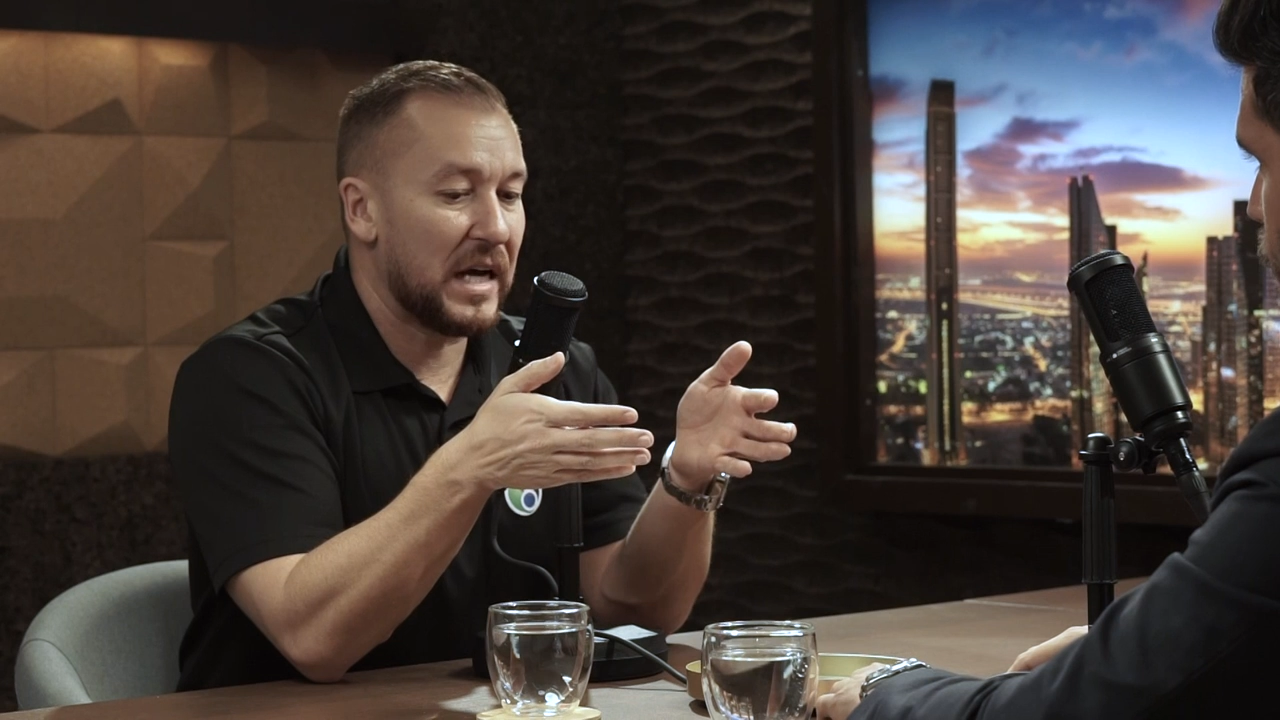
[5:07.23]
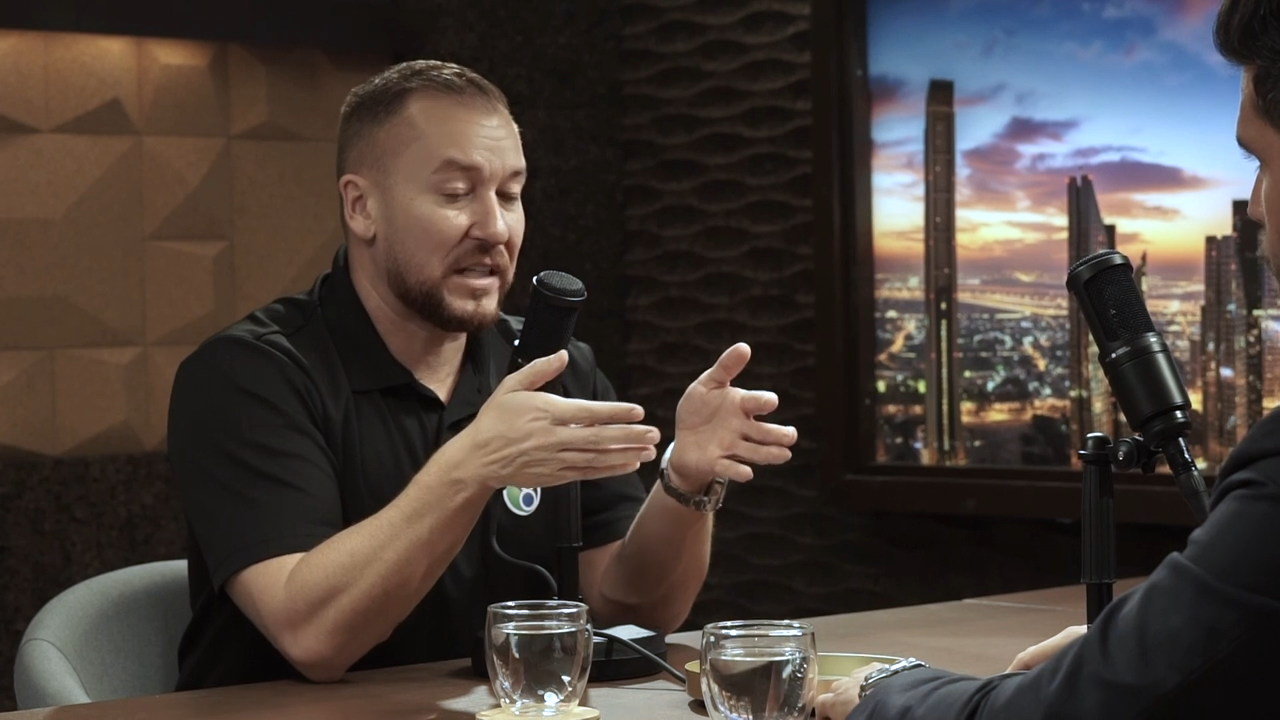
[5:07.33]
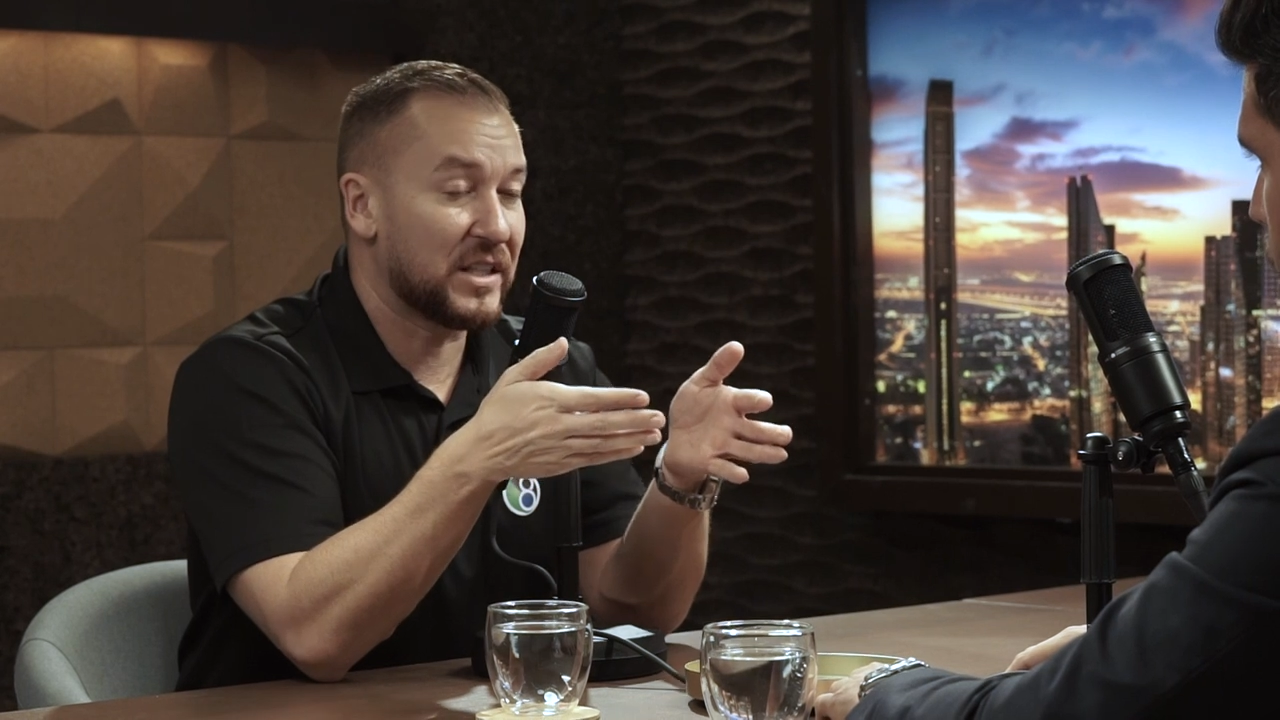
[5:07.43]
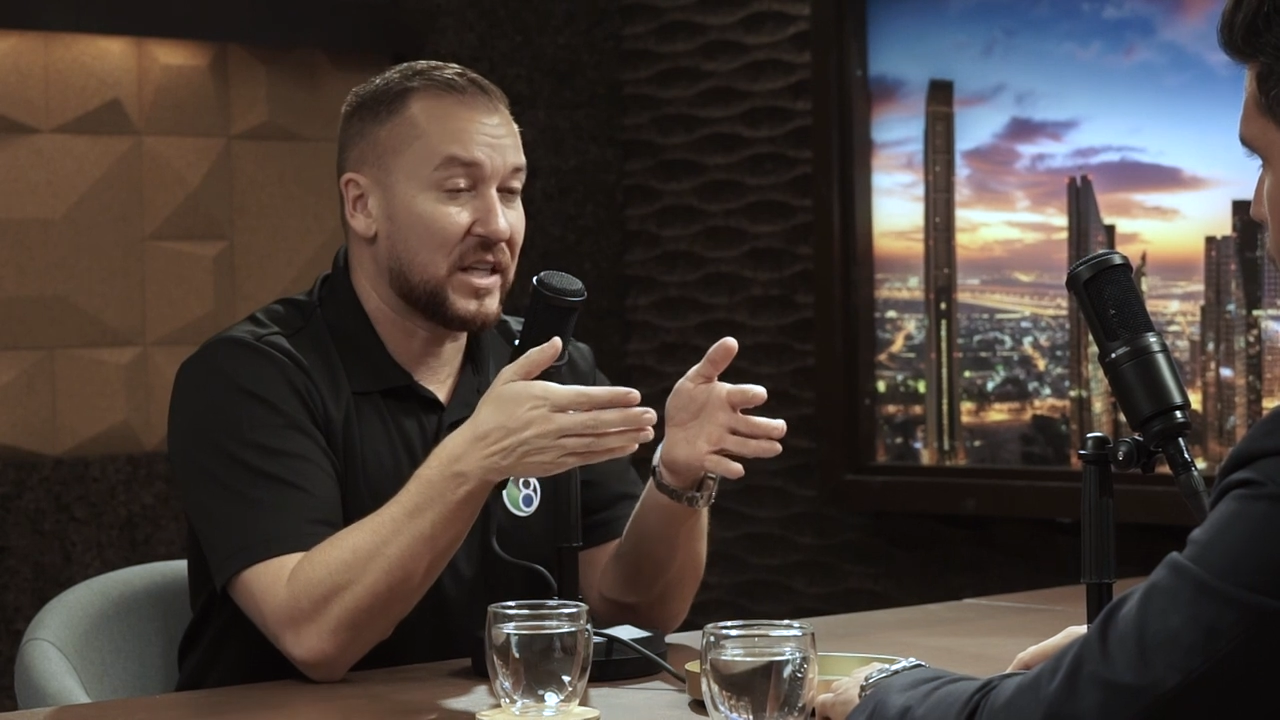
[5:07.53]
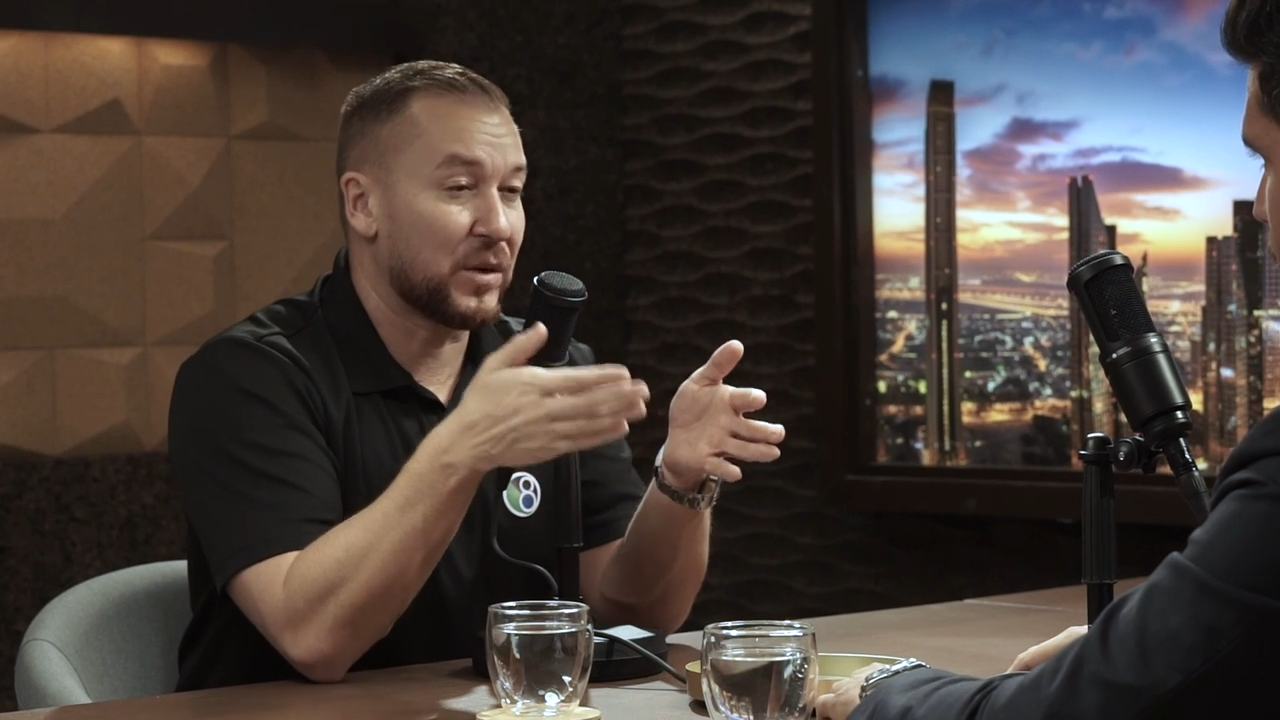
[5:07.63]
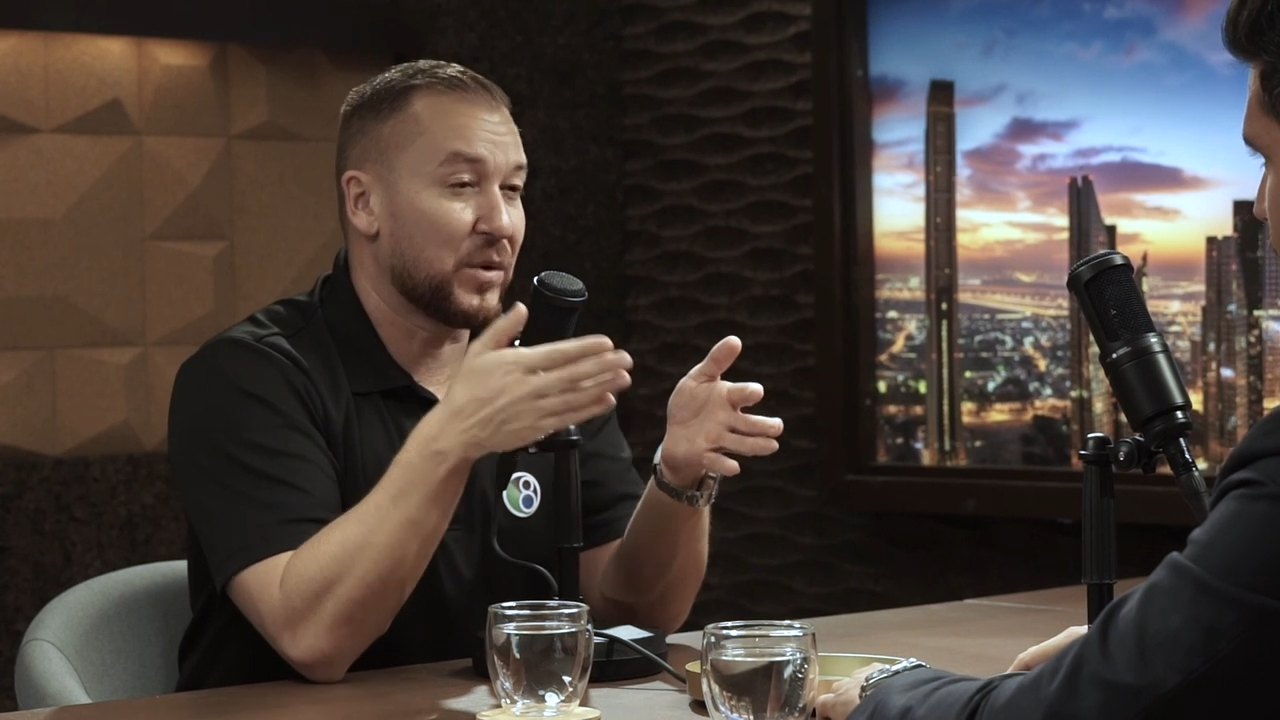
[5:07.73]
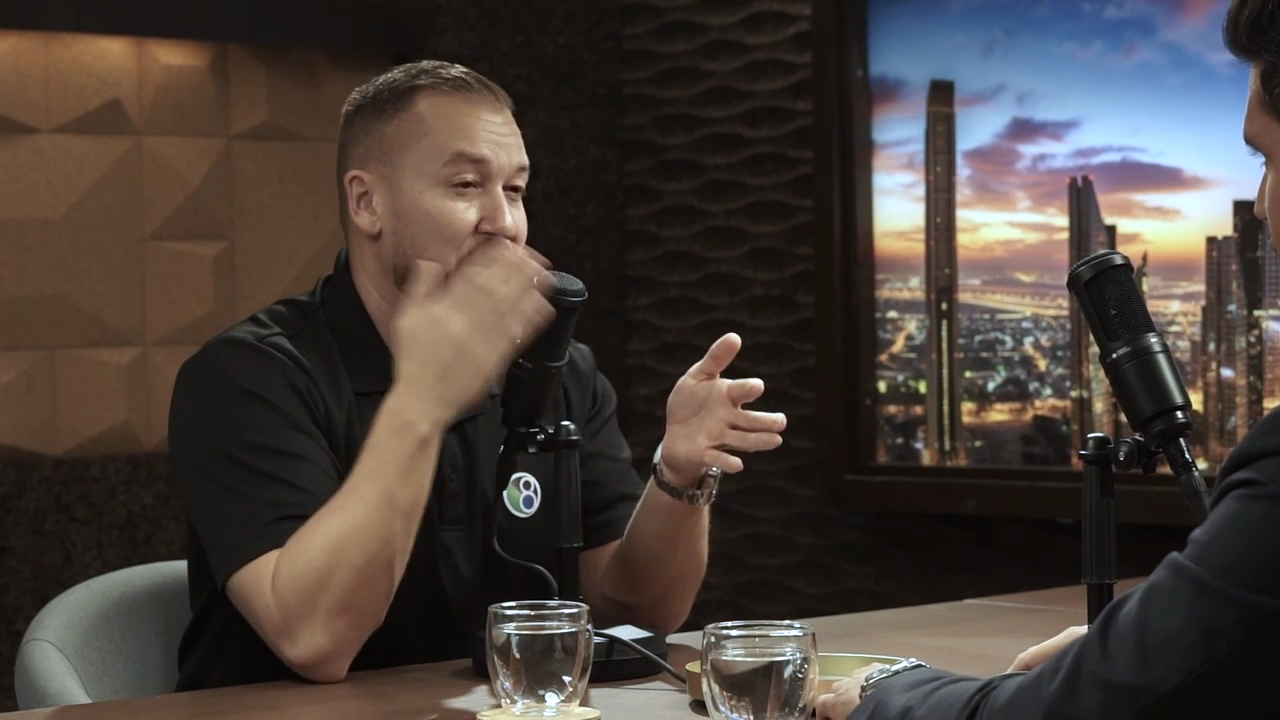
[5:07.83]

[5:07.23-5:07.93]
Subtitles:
actually kind of